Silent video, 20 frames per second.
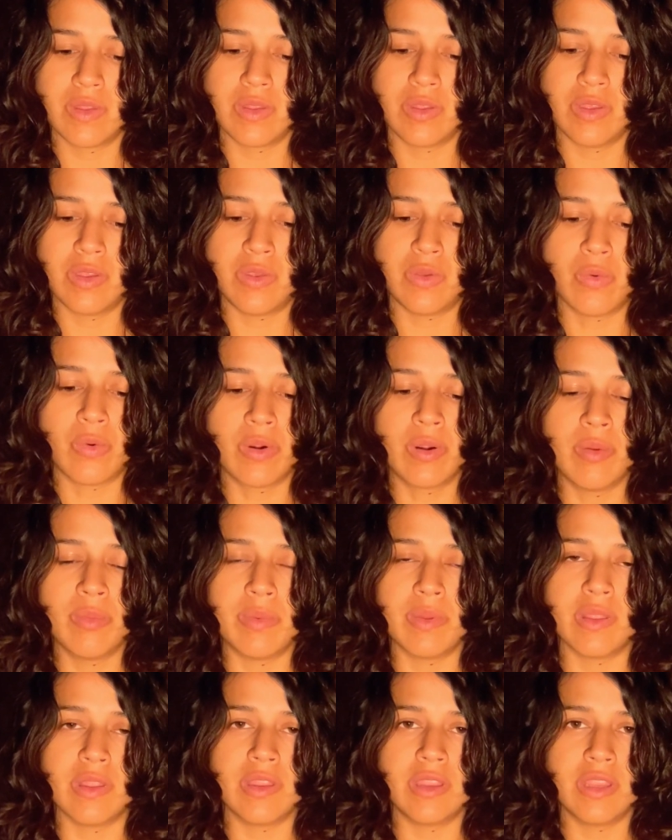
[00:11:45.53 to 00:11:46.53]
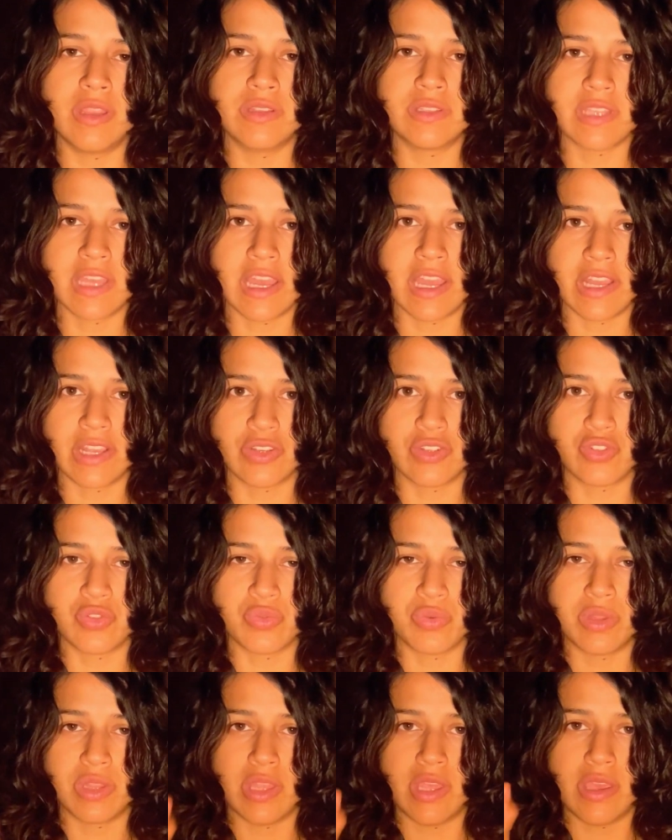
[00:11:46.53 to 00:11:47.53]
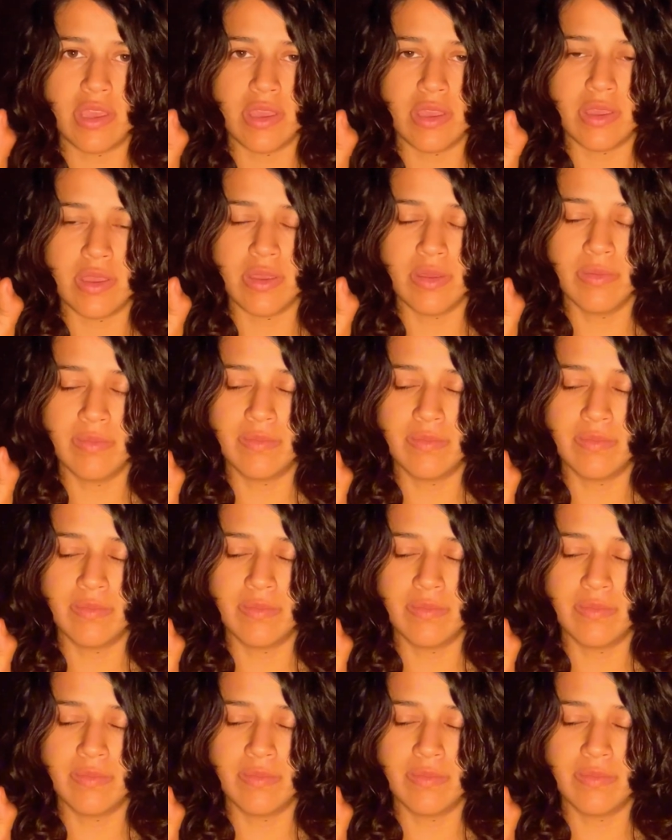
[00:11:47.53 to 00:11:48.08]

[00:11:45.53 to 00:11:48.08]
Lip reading: your ability to actually